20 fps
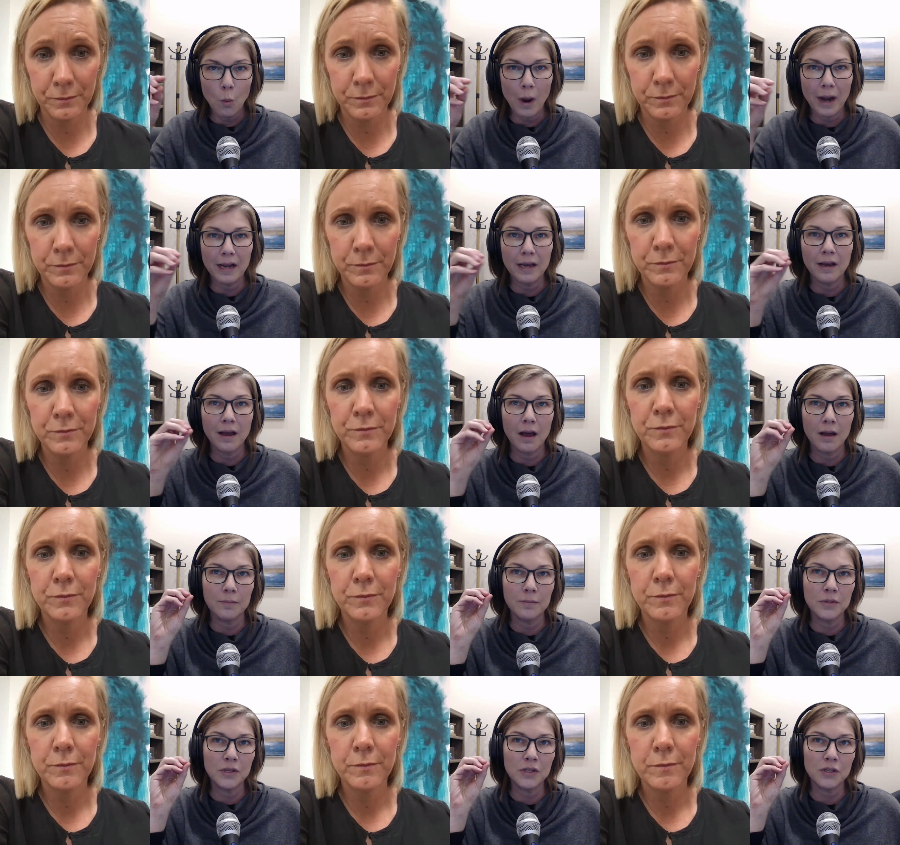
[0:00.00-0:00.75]
Speaker 1: when it
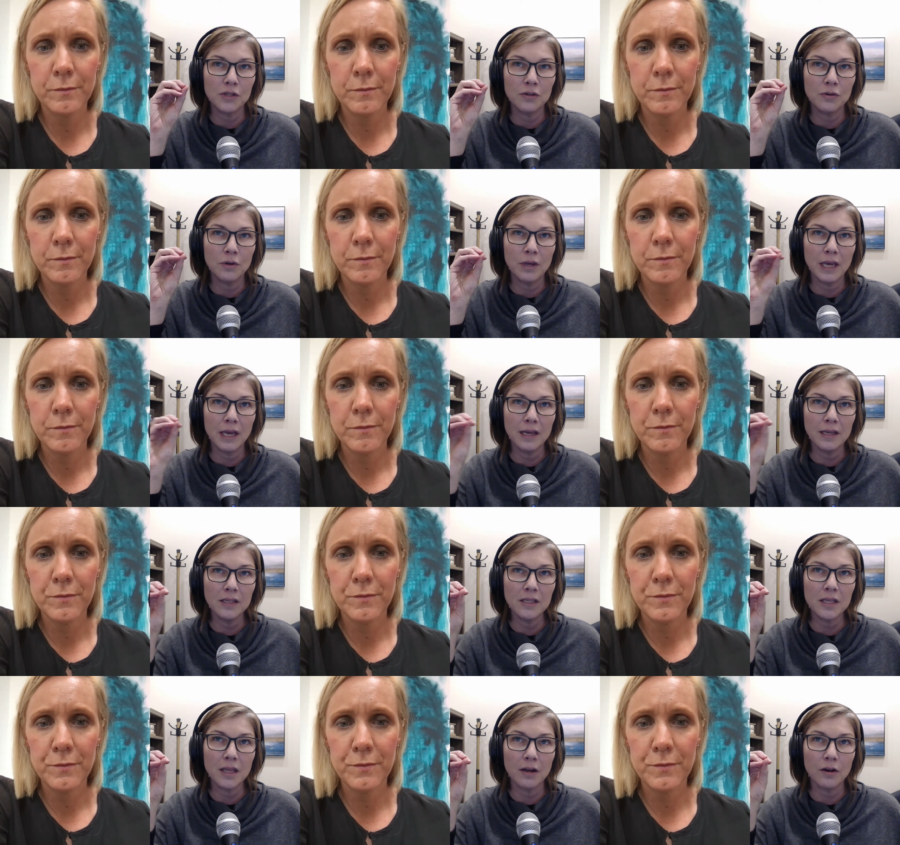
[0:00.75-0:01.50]
comes to
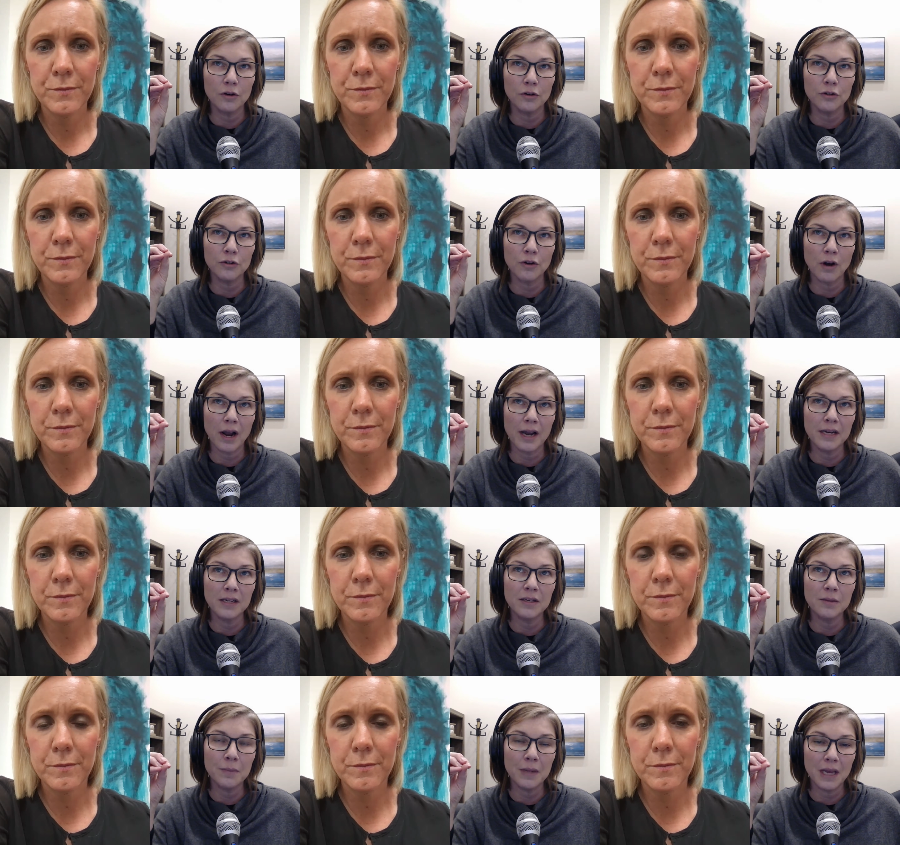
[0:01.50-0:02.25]
kids that are
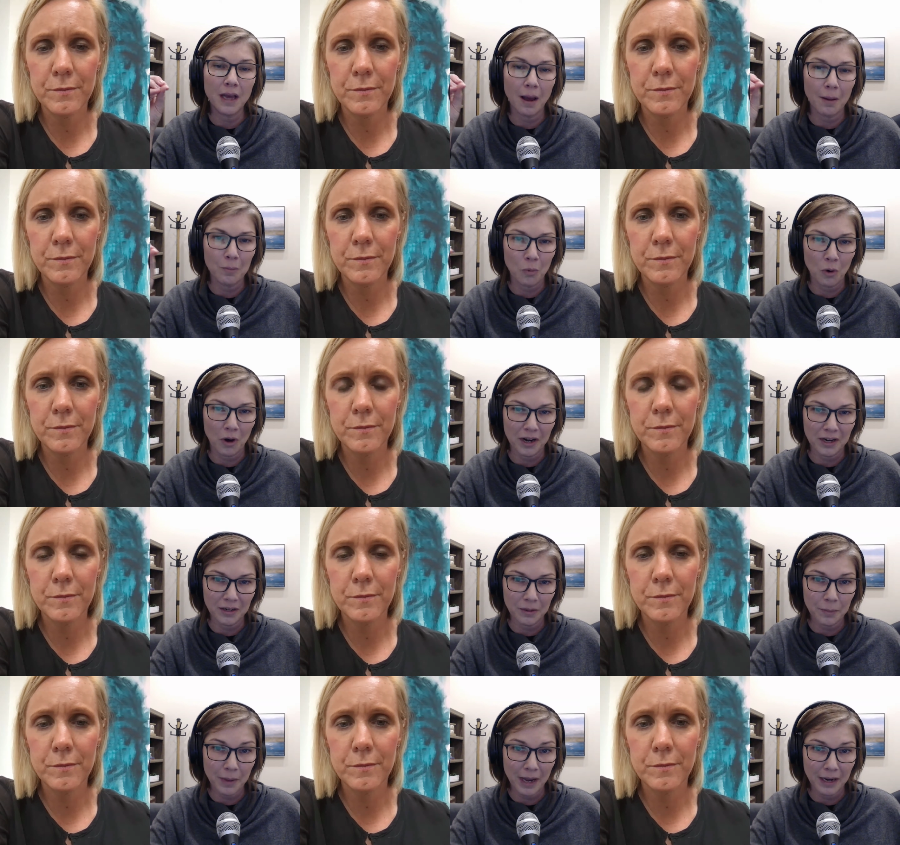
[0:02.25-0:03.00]
trying to become
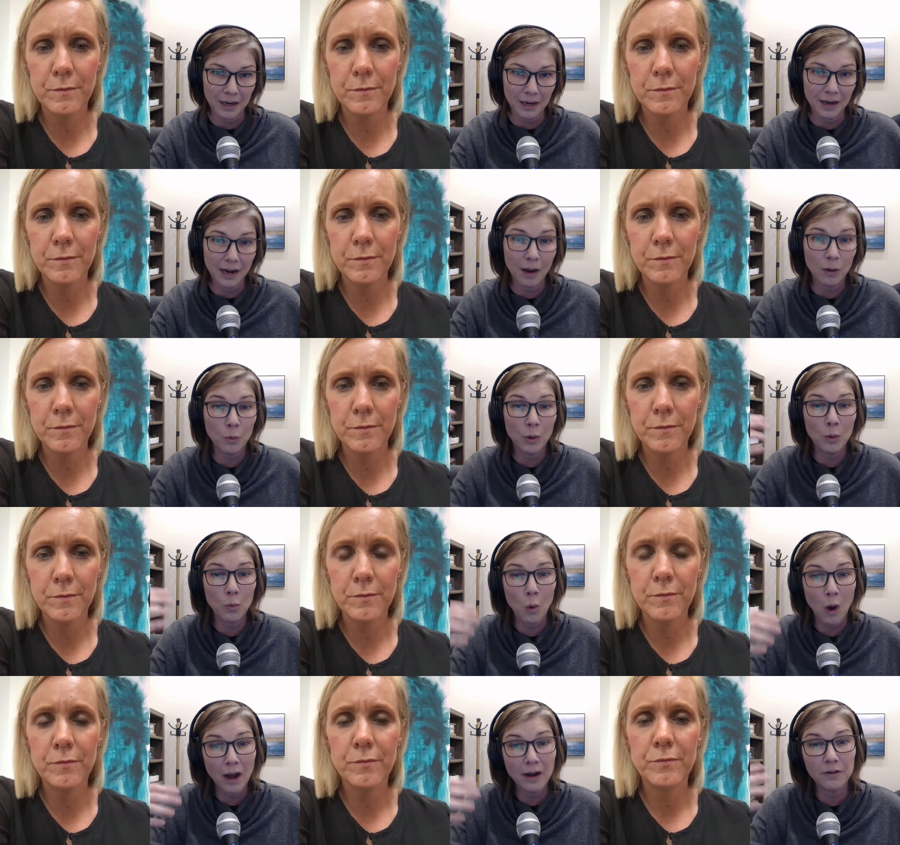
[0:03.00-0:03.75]
more independent. And
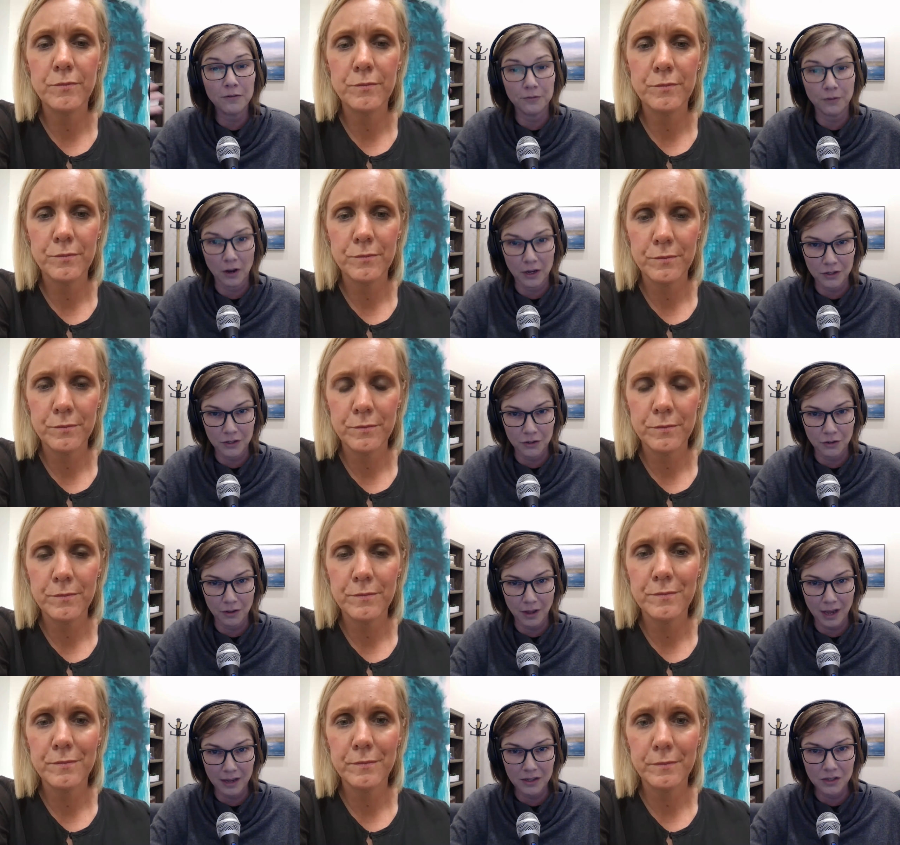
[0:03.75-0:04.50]
we want to
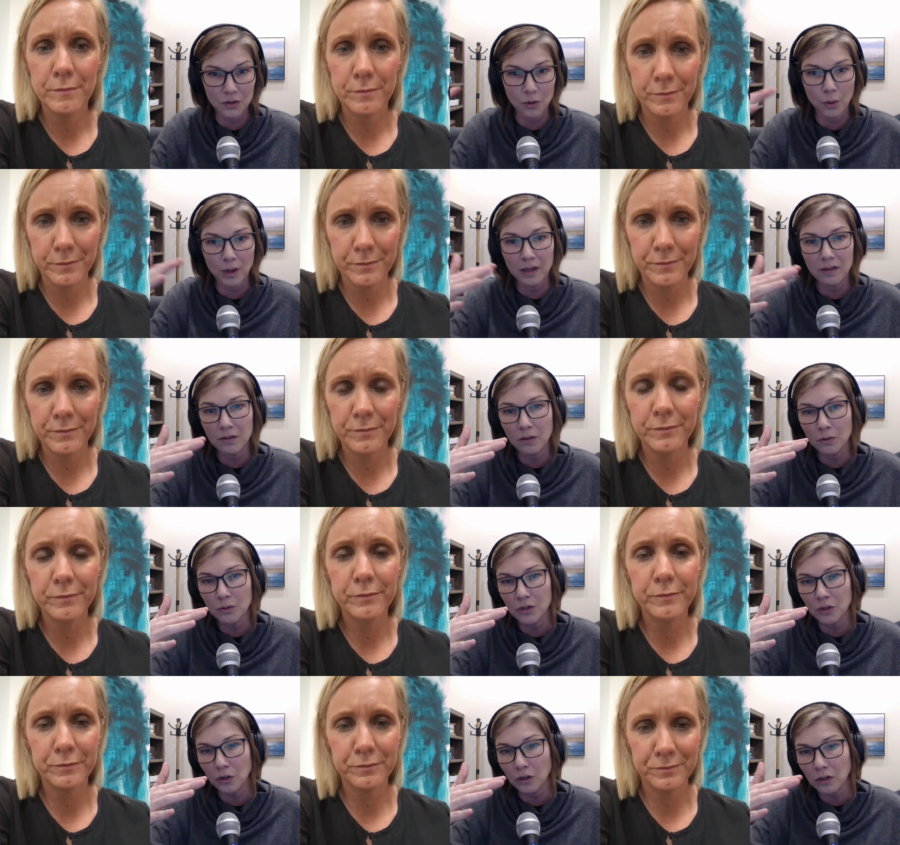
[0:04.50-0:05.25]
foster that. So,
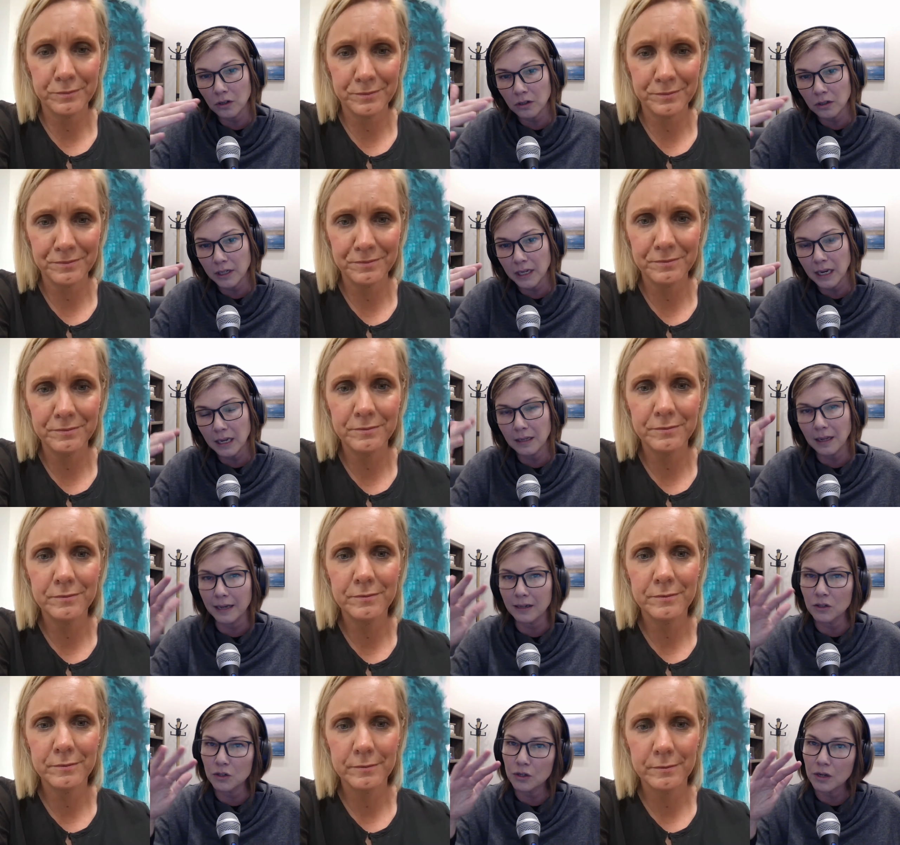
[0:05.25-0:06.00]
in those
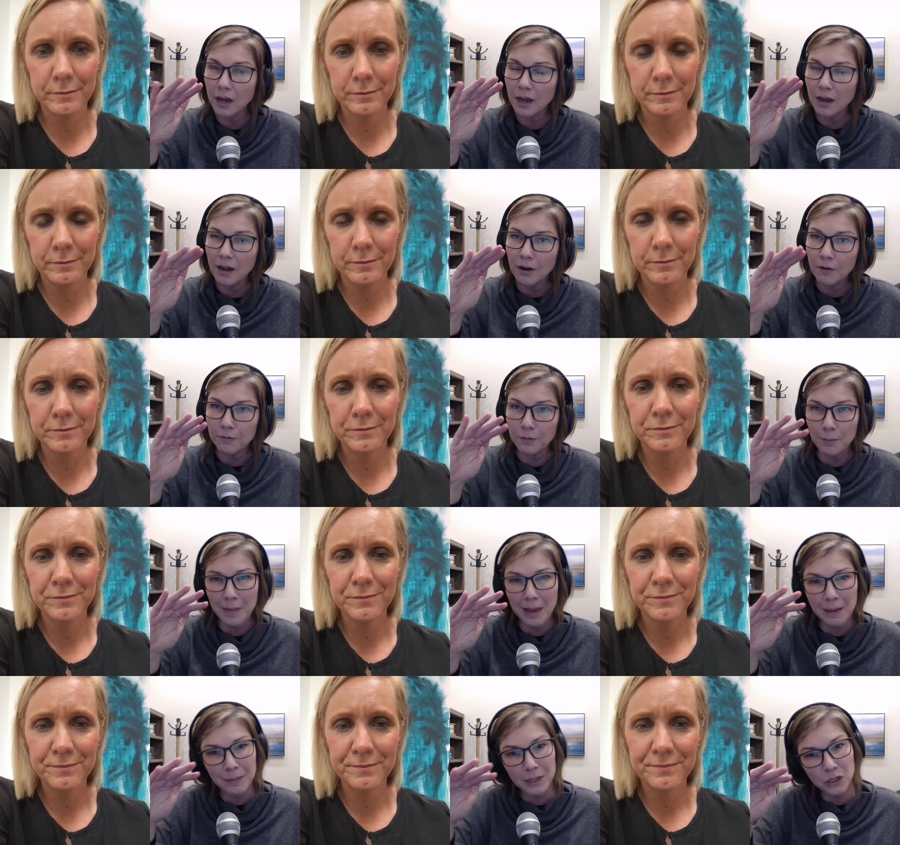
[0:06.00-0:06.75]
early, like
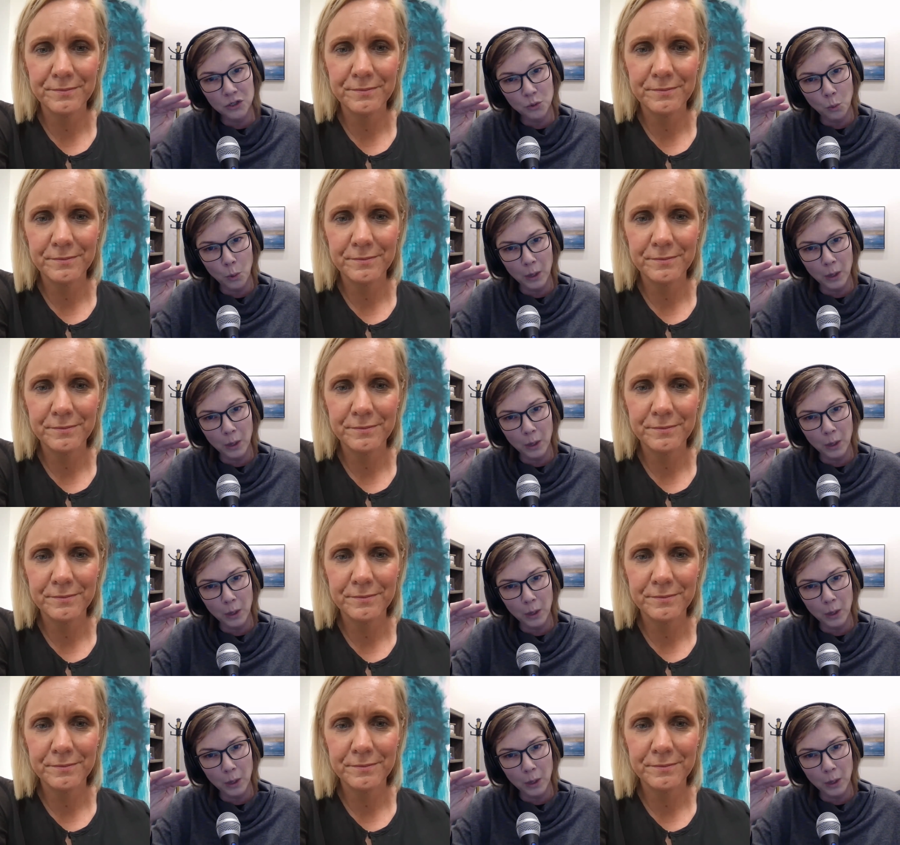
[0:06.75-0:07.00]
from maybe